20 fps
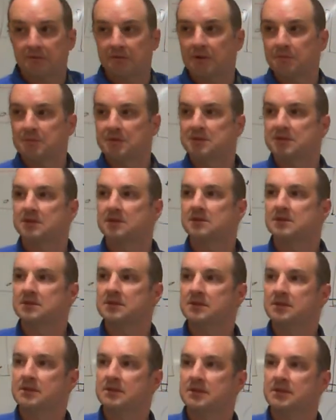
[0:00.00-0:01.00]
arm distance.
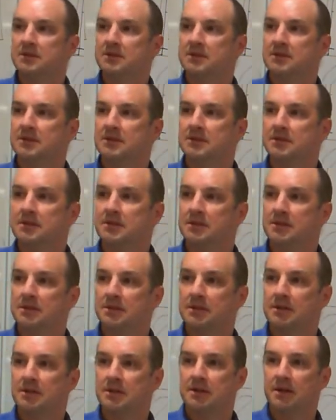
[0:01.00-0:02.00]

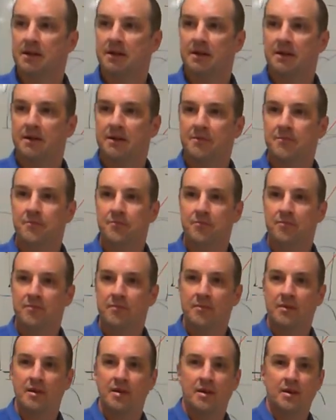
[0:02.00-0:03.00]
Okay?
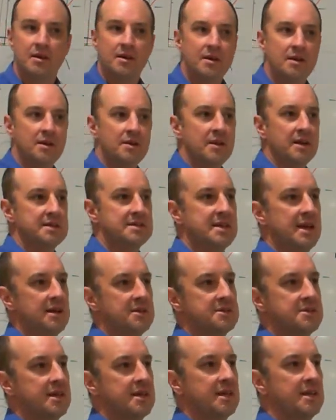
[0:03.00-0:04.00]
That's how
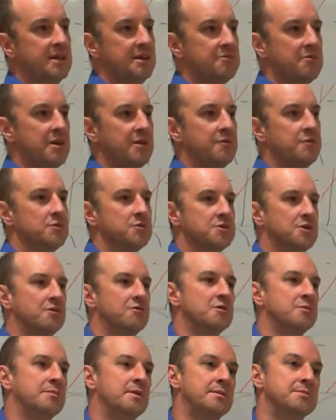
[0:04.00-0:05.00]
singly reinforced
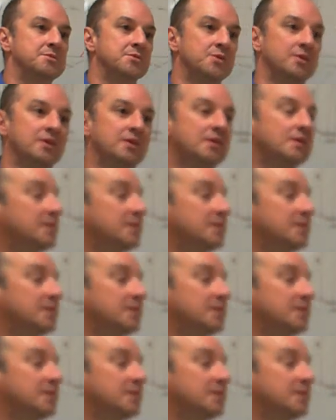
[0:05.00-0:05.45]
concrete beams work.